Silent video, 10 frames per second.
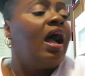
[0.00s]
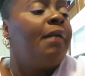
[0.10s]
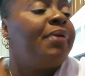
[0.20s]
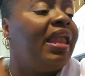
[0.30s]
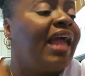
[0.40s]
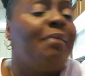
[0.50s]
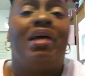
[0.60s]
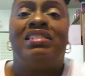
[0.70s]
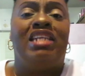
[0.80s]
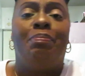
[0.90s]
I probably got
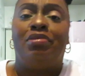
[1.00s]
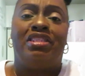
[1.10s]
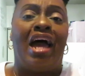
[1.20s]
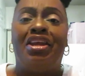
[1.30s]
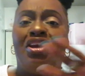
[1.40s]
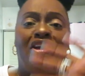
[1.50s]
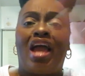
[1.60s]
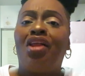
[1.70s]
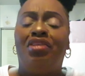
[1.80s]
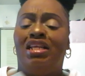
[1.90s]
my samples down in there.
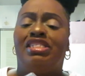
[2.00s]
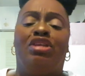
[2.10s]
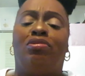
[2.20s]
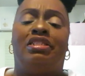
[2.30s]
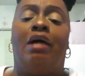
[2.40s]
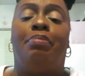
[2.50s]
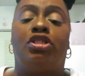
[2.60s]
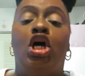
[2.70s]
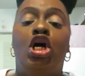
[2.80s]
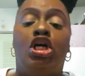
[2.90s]
Y'all need to see no samples.